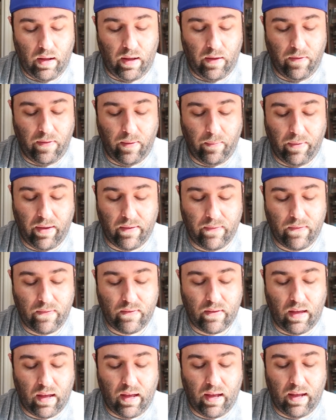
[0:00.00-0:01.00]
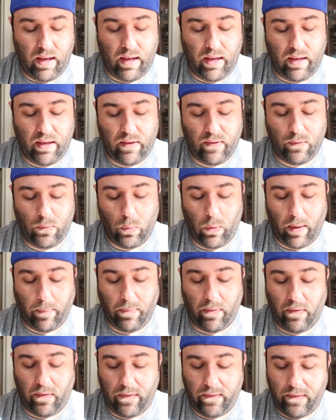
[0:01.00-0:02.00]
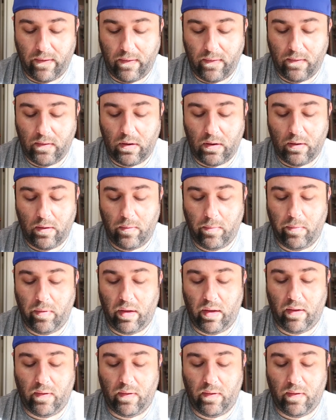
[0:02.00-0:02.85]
And then we have Sky is wiping the system.